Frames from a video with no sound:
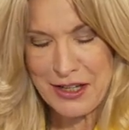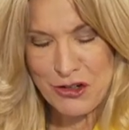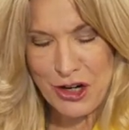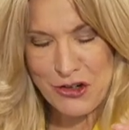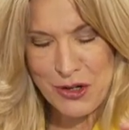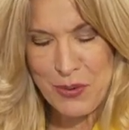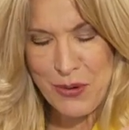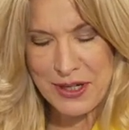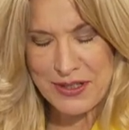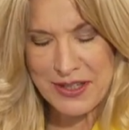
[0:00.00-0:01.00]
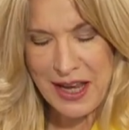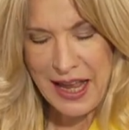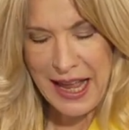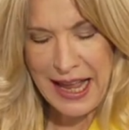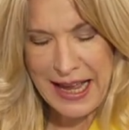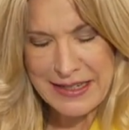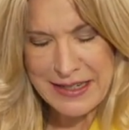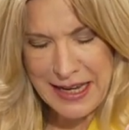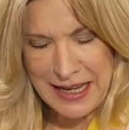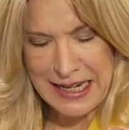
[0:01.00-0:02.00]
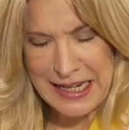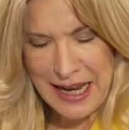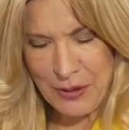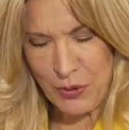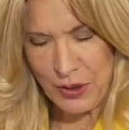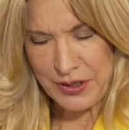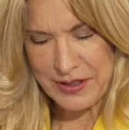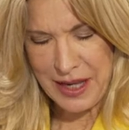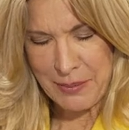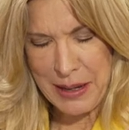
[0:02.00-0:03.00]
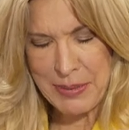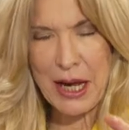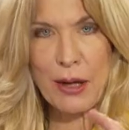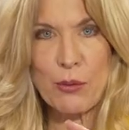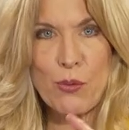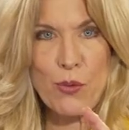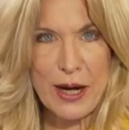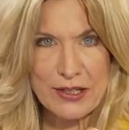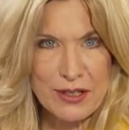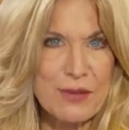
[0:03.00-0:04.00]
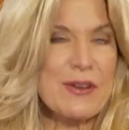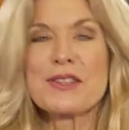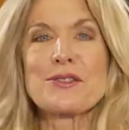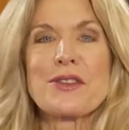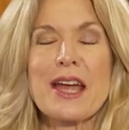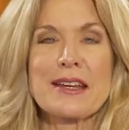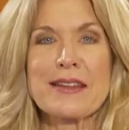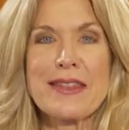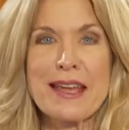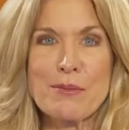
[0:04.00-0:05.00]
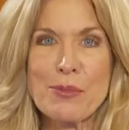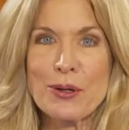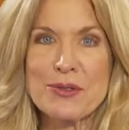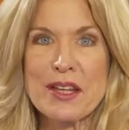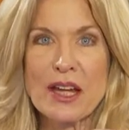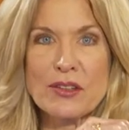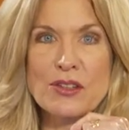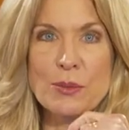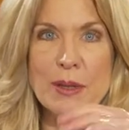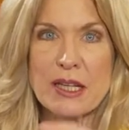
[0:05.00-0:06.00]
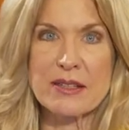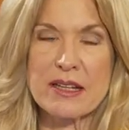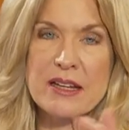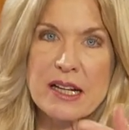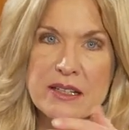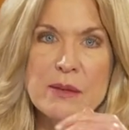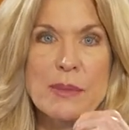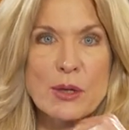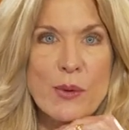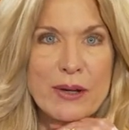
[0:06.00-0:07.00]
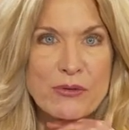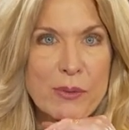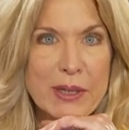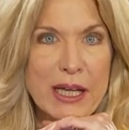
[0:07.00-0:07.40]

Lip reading: charging points, and e-networks. And maybe I'll wait till you've answered that and then pose the other two because they take us a bit away from